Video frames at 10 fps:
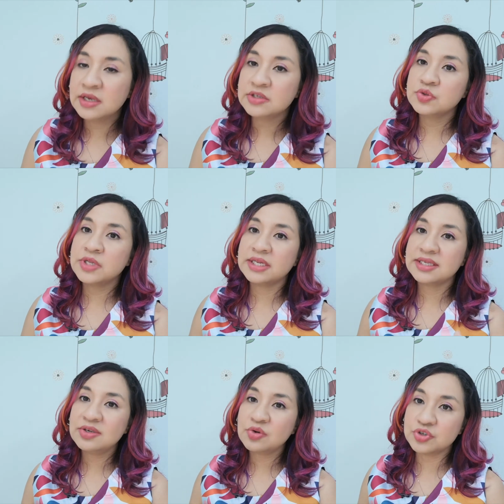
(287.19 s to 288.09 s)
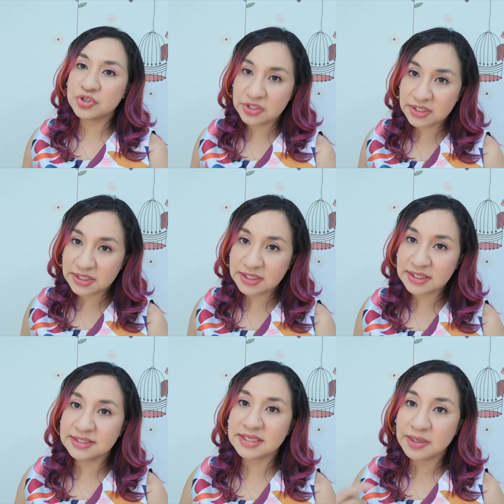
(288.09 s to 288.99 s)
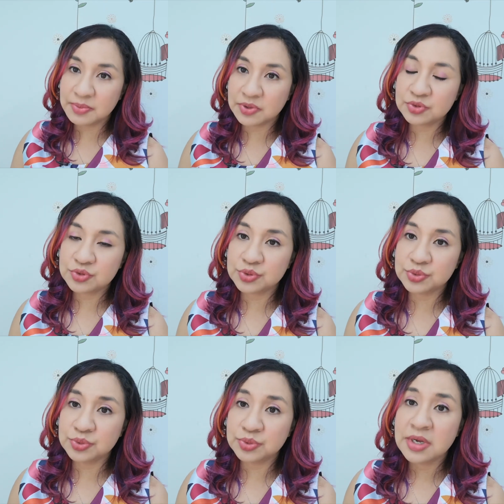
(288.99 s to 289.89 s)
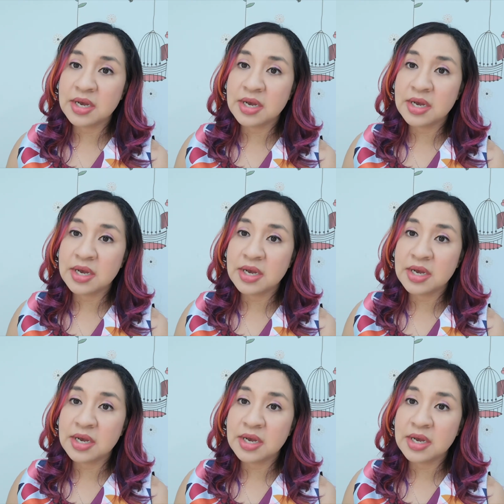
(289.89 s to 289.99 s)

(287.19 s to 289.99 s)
so that he or she is able to